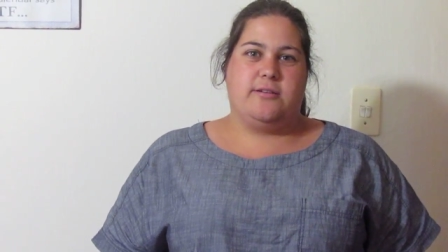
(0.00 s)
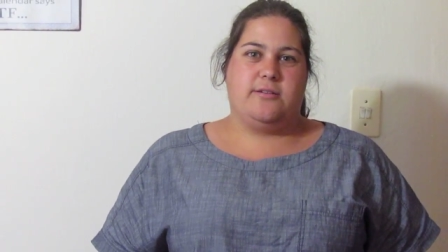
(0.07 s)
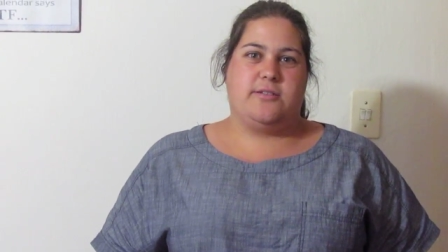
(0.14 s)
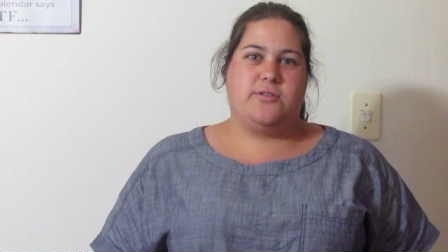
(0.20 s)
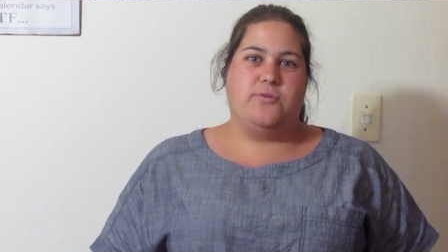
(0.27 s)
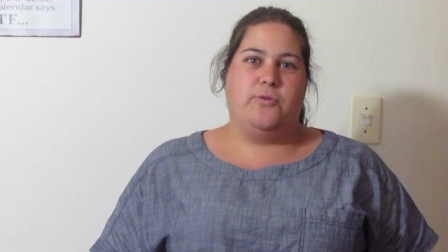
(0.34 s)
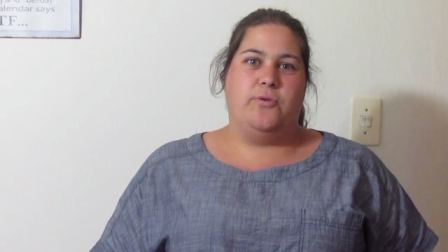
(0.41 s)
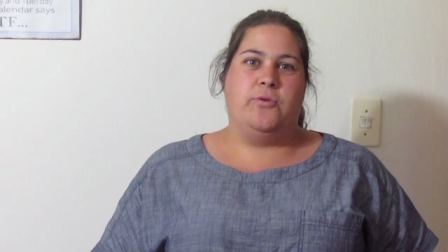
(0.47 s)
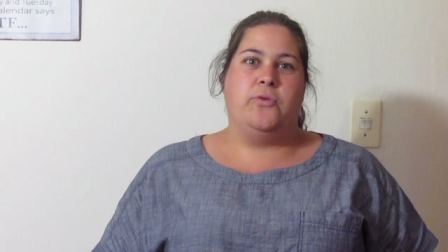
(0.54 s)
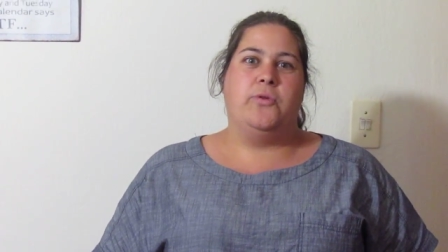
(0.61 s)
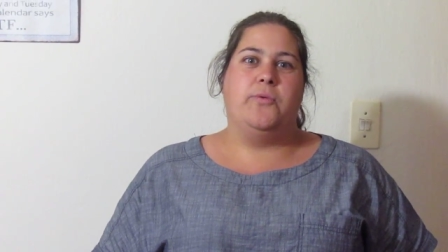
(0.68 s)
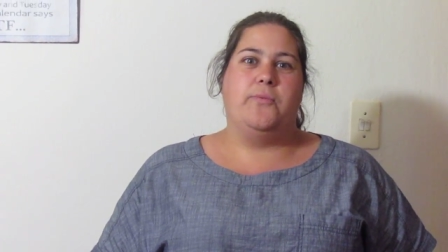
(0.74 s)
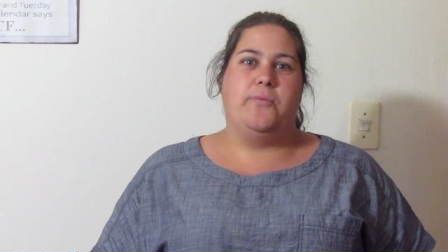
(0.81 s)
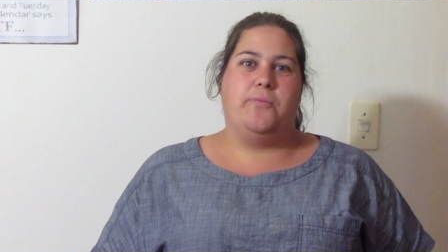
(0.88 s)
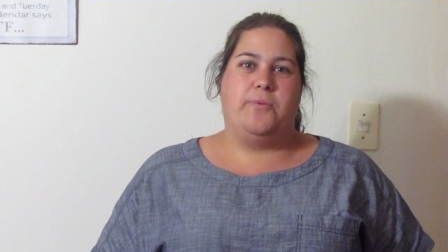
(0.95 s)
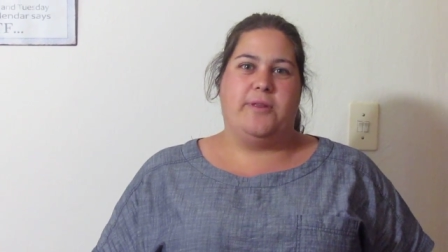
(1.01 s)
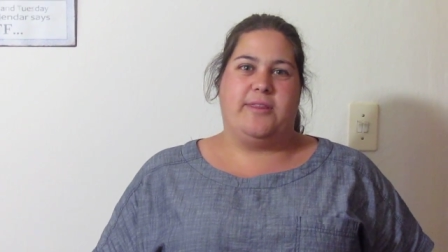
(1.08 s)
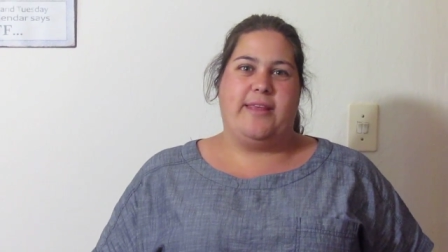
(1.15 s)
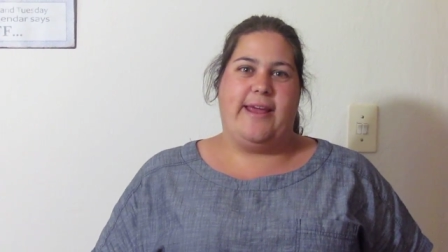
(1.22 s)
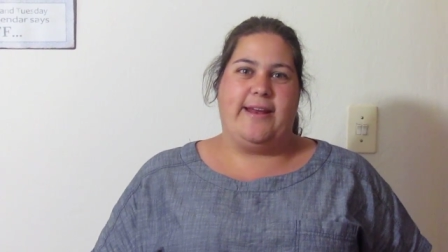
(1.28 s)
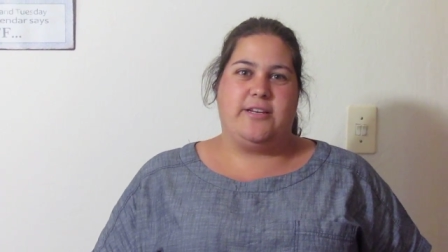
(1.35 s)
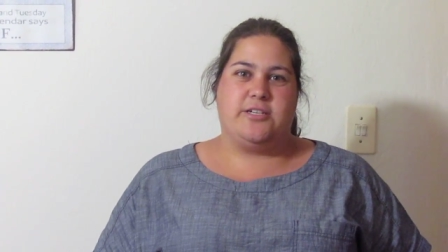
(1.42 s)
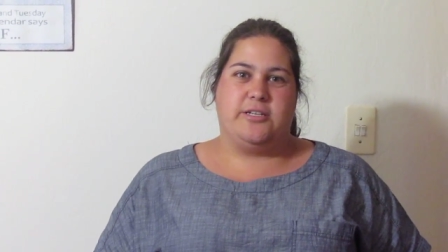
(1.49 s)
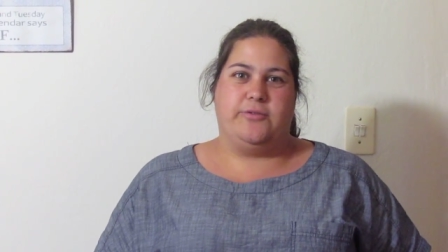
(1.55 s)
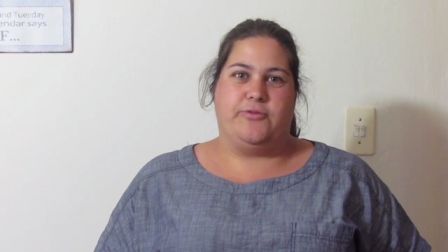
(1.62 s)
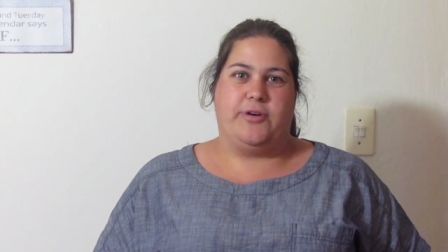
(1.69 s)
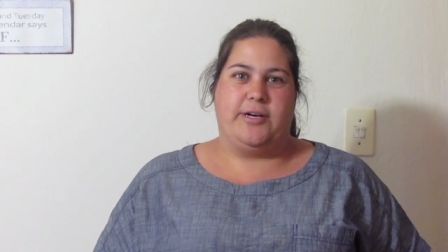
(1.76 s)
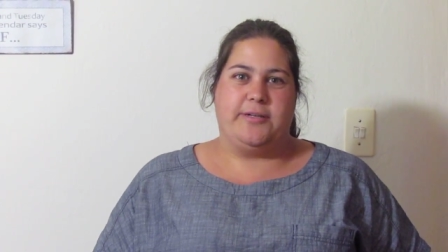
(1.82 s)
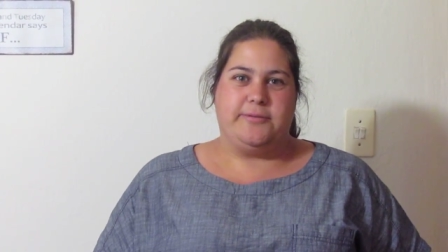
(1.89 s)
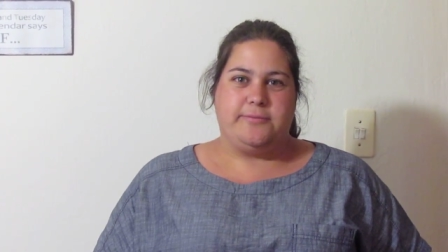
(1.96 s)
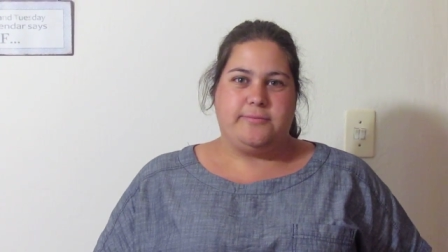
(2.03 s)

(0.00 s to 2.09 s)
school with their children.